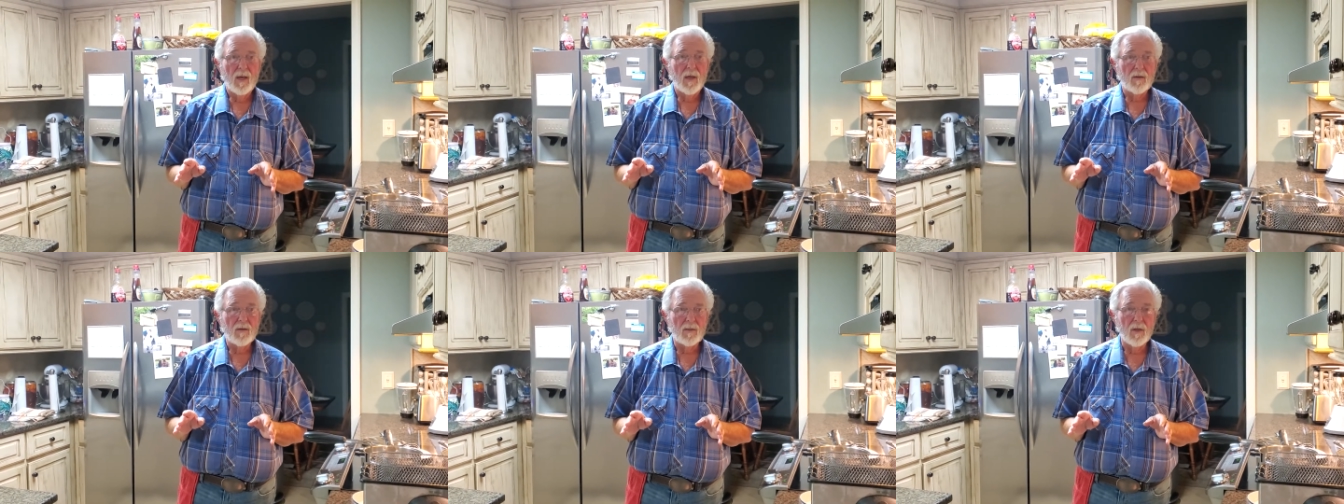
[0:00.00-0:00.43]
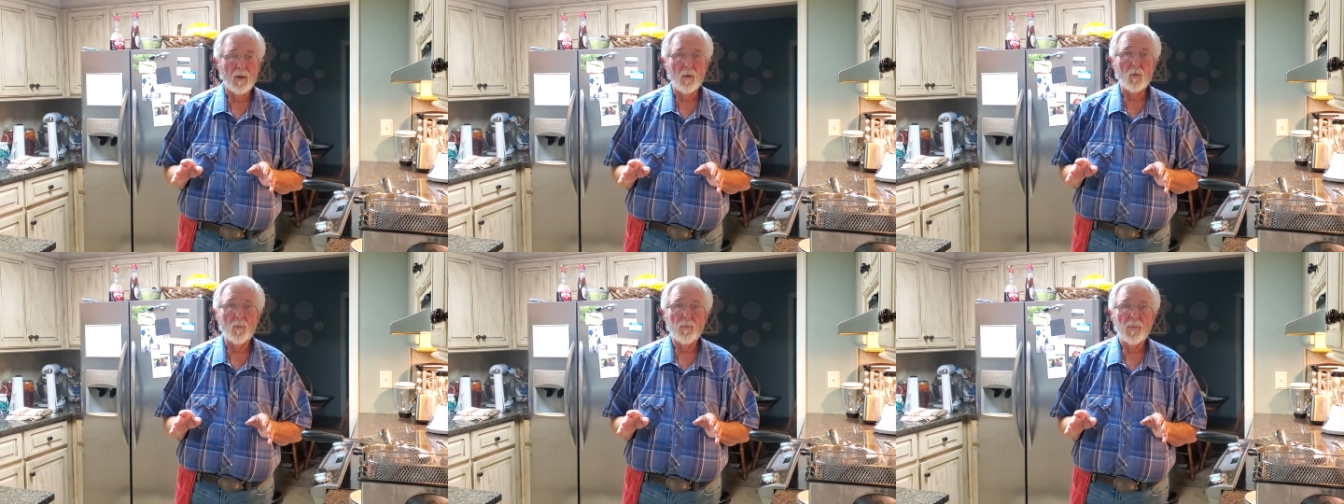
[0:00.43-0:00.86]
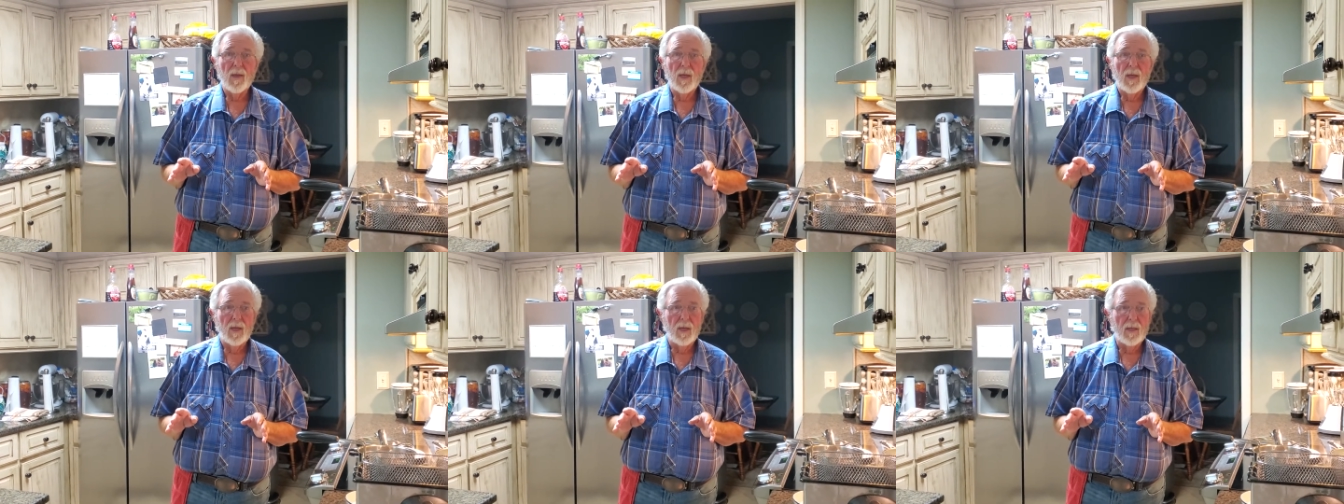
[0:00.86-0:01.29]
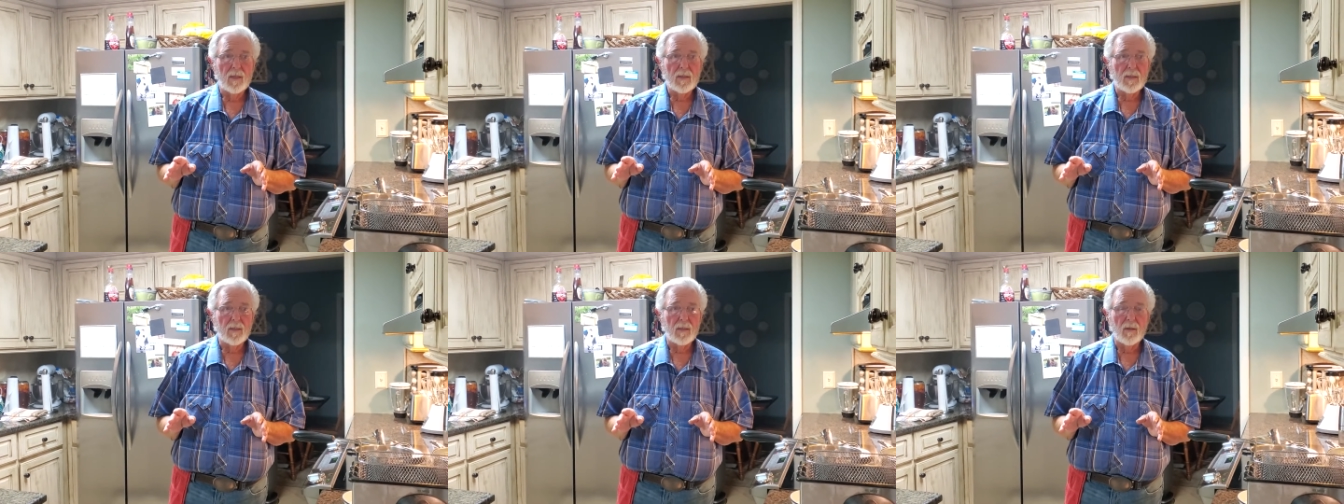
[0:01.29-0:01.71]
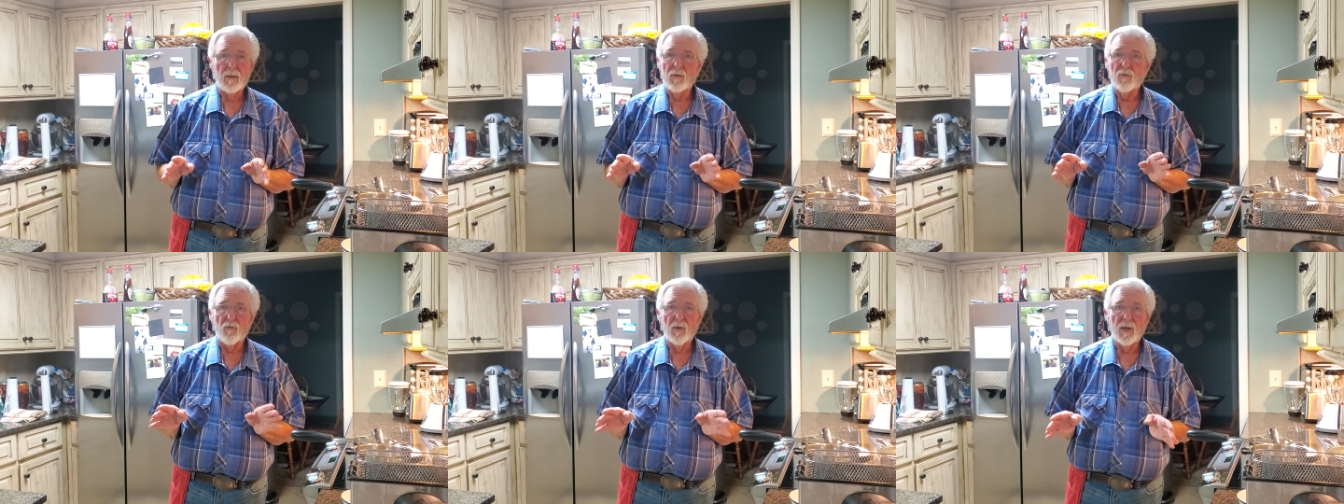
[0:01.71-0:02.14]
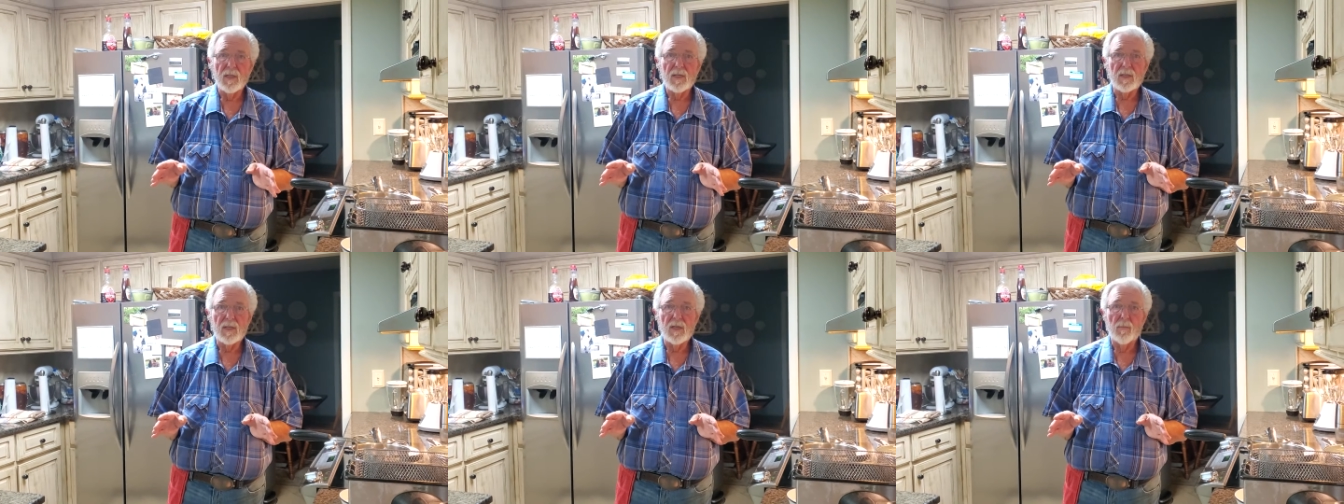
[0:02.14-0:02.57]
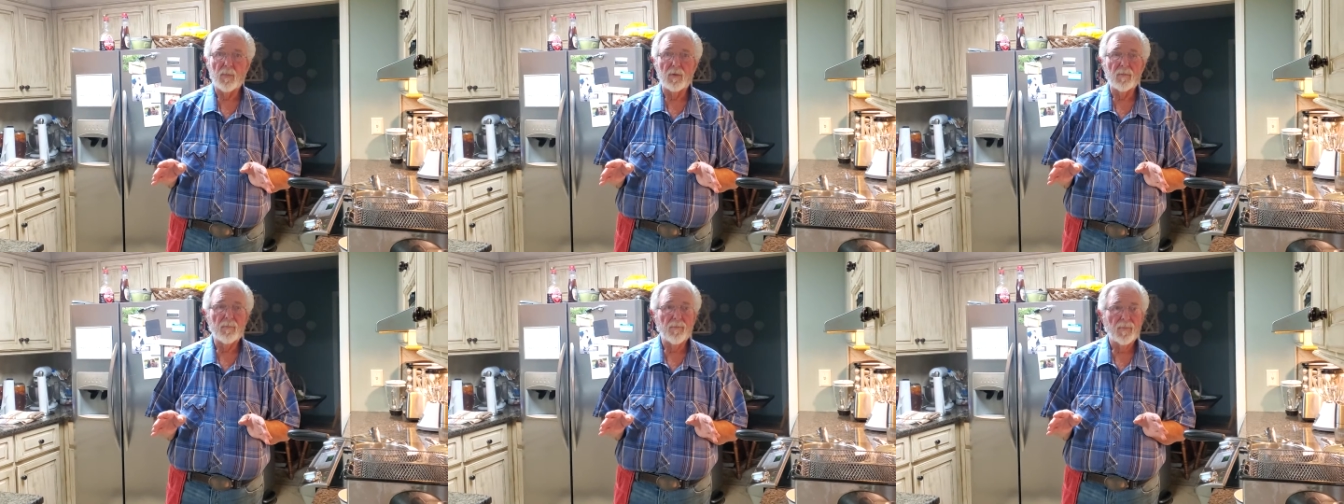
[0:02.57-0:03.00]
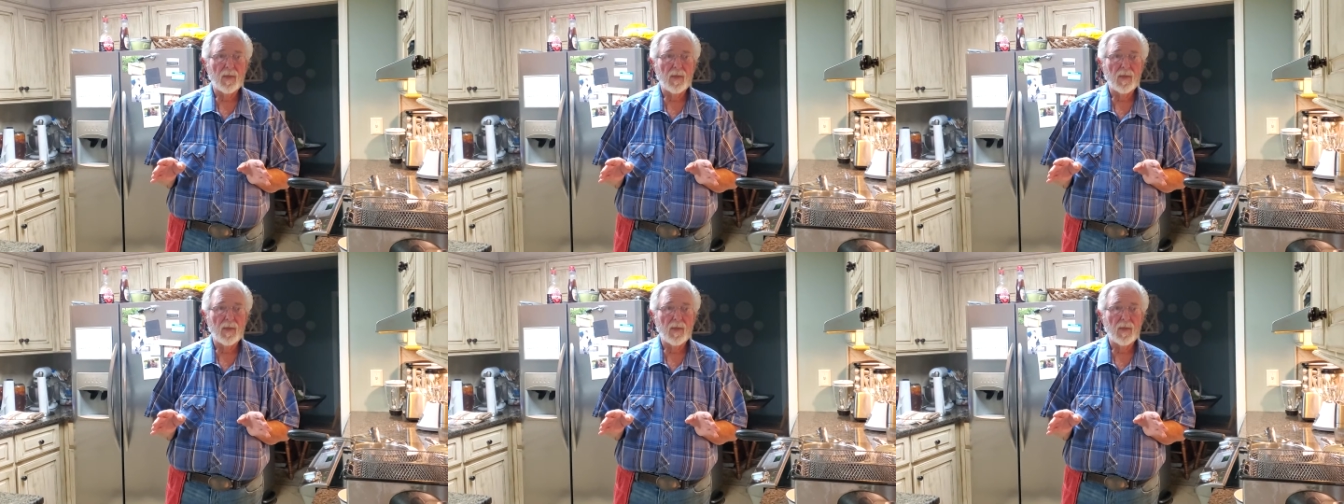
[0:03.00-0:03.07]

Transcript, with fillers: So it's, uh, it's really simple.